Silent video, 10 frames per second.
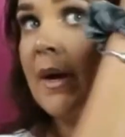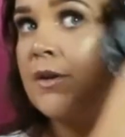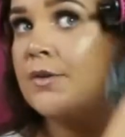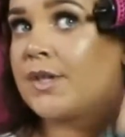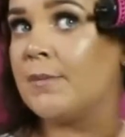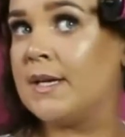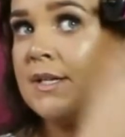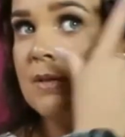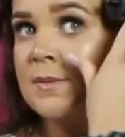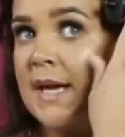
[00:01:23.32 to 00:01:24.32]
I use the
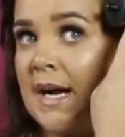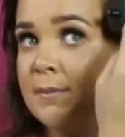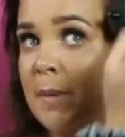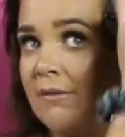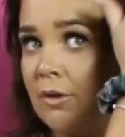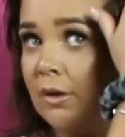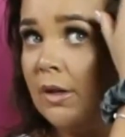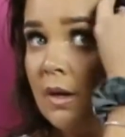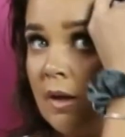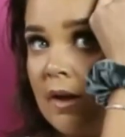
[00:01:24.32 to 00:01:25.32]
medium sized barrel,
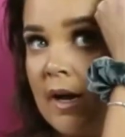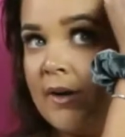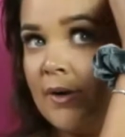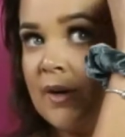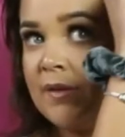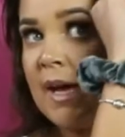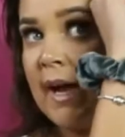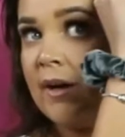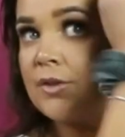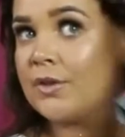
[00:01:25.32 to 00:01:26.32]
and it'll give you that
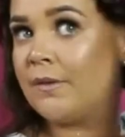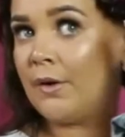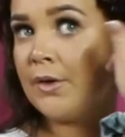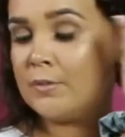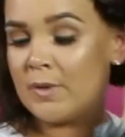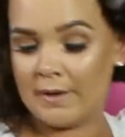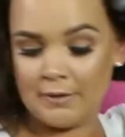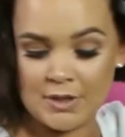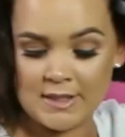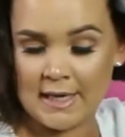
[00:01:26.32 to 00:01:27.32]
extra volume
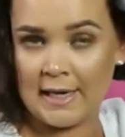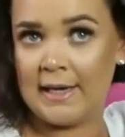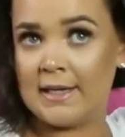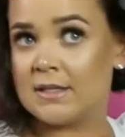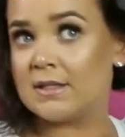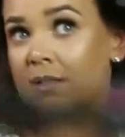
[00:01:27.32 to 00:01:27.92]
around your sides.